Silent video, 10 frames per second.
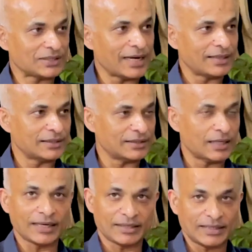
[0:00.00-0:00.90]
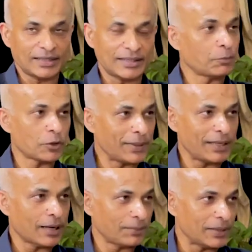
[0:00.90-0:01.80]
standard. Like, they put
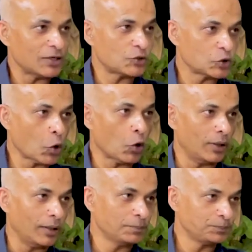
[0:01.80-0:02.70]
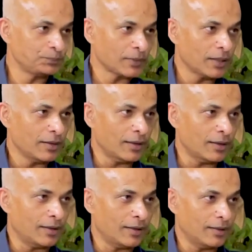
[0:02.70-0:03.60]
me up in a chawl
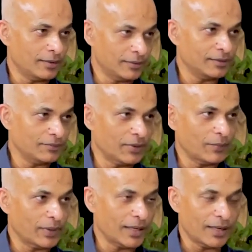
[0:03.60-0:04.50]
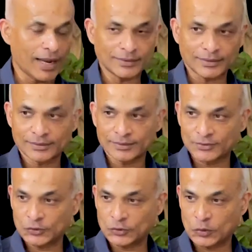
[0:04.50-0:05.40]
when I
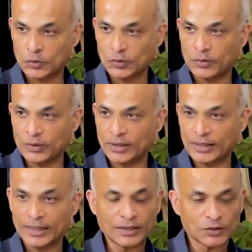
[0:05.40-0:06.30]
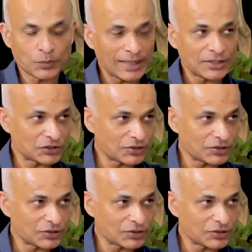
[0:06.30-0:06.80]
landed. So it is very